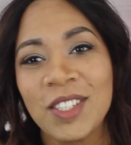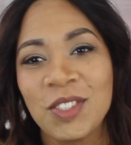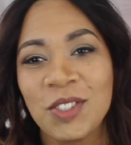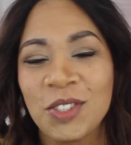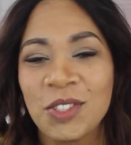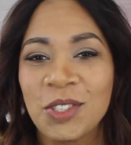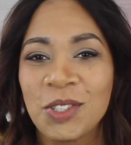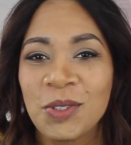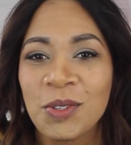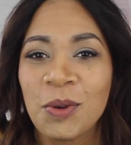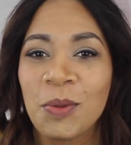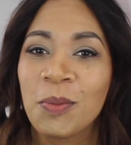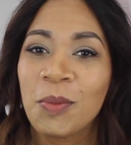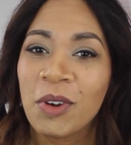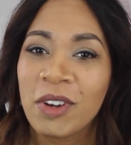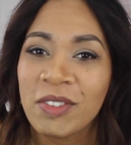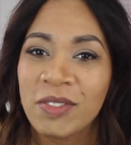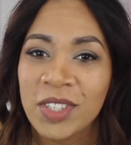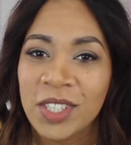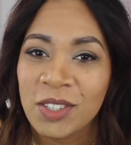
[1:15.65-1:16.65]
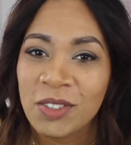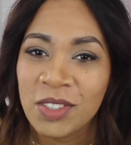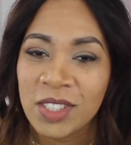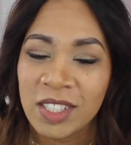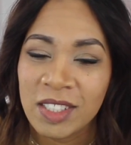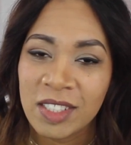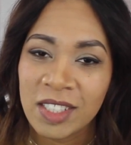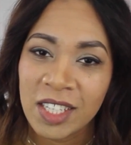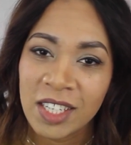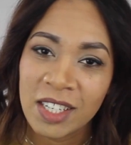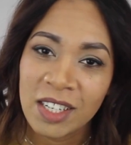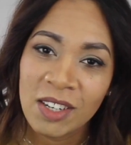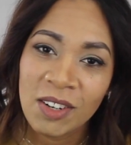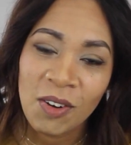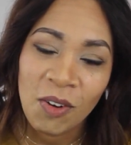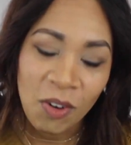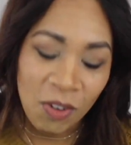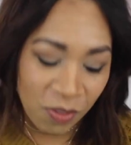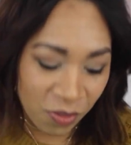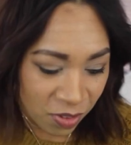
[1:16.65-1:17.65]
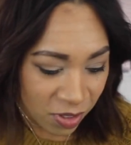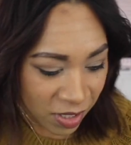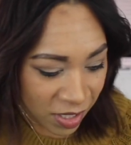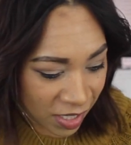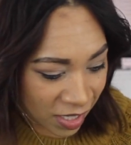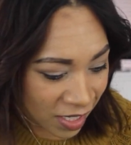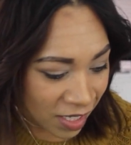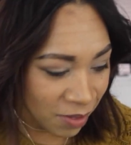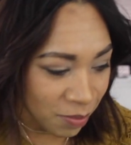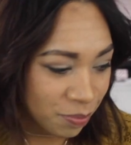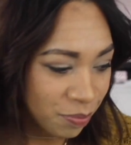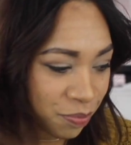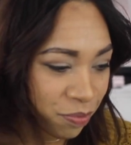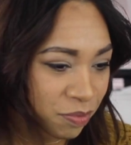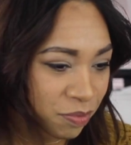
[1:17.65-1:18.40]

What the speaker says: to do more videos this year, hopefully,